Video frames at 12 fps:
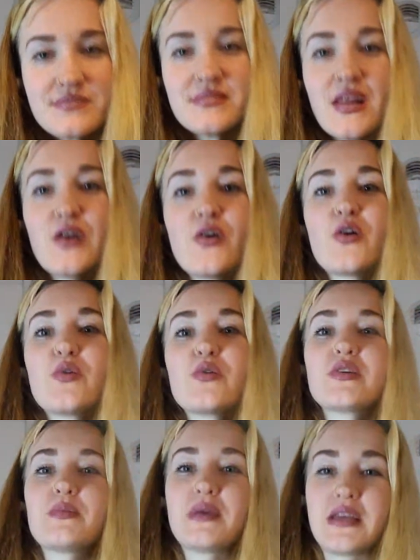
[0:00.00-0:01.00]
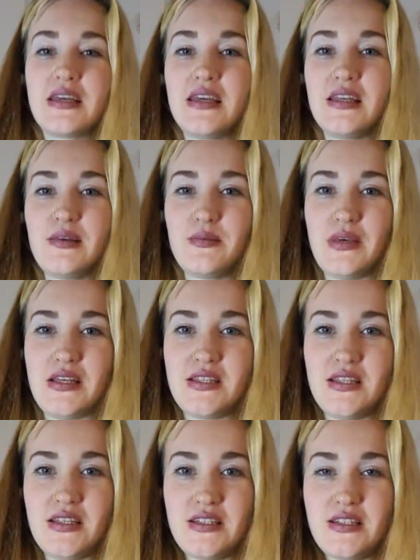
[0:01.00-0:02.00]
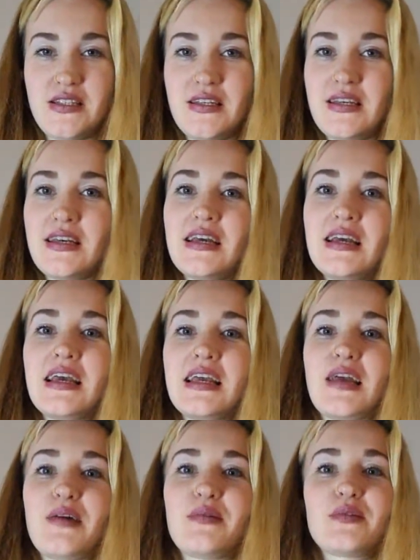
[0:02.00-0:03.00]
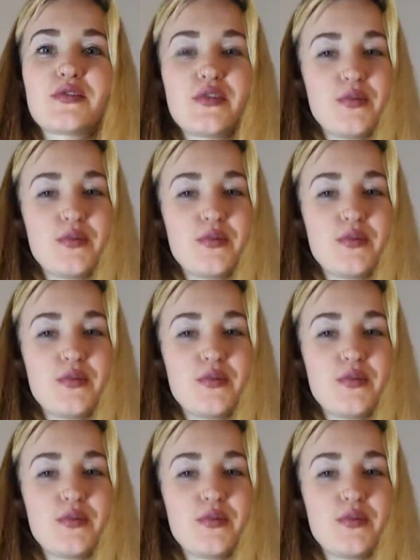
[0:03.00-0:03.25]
Oh, the bikini message. Yeah, I'm not gonna